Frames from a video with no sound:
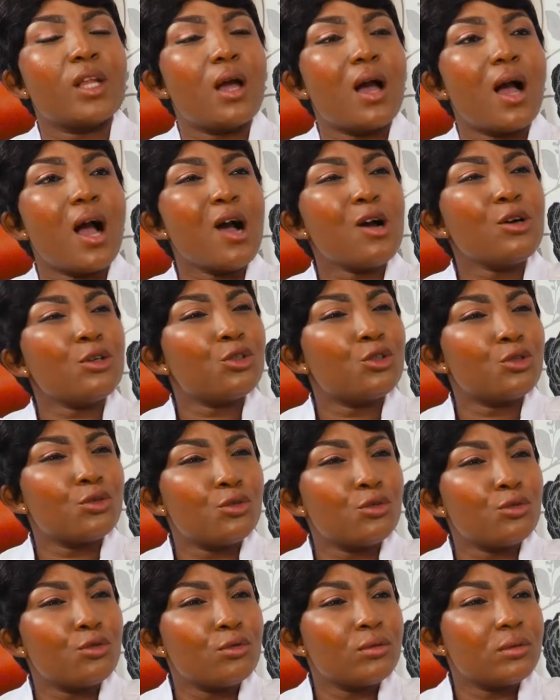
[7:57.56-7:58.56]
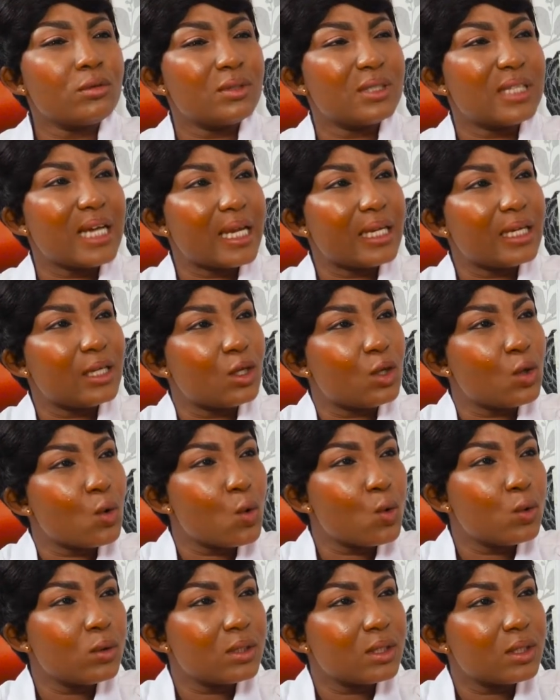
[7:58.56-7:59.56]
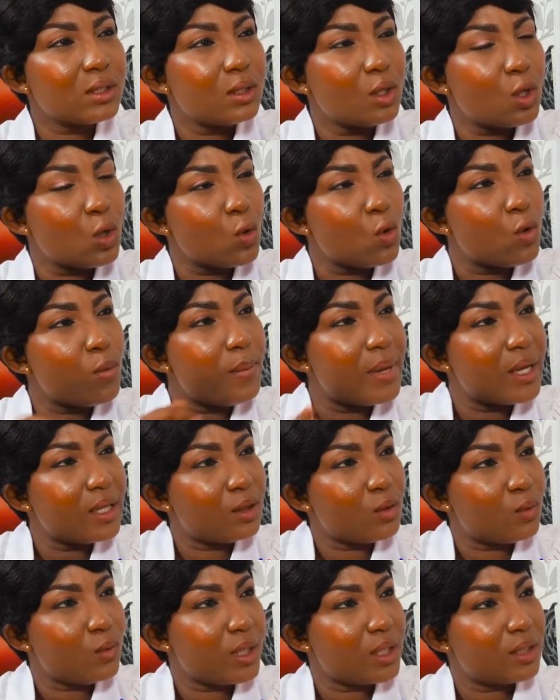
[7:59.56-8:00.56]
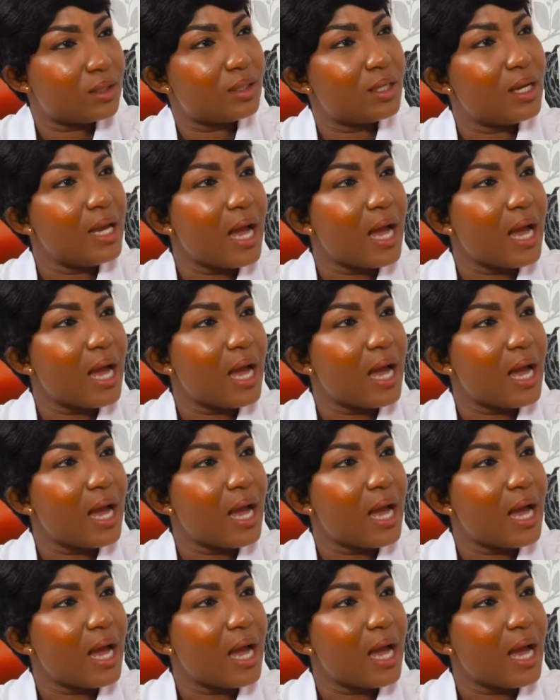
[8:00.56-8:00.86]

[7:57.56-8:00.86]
how do you diagnose low birth weight?